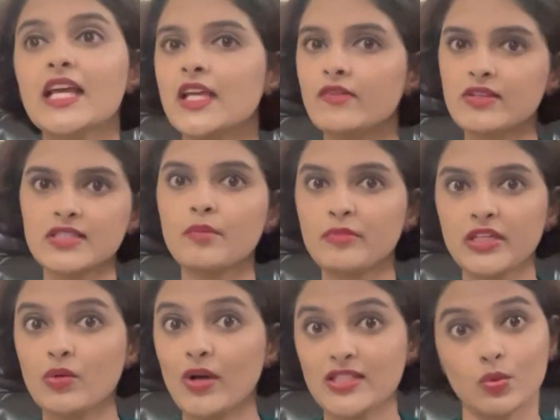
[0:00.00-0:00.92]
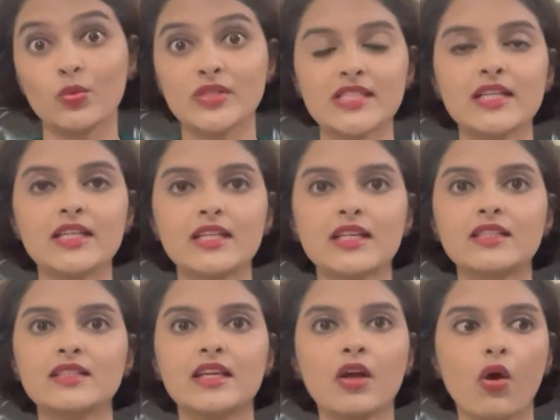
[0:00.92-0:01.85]
Even somebody who has OCD,
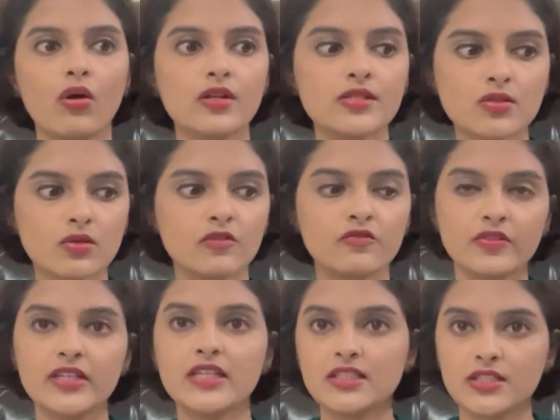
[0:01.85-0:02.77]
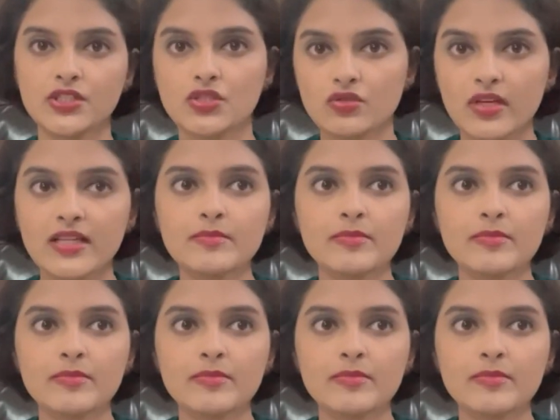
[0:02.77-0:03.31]
they also feel distress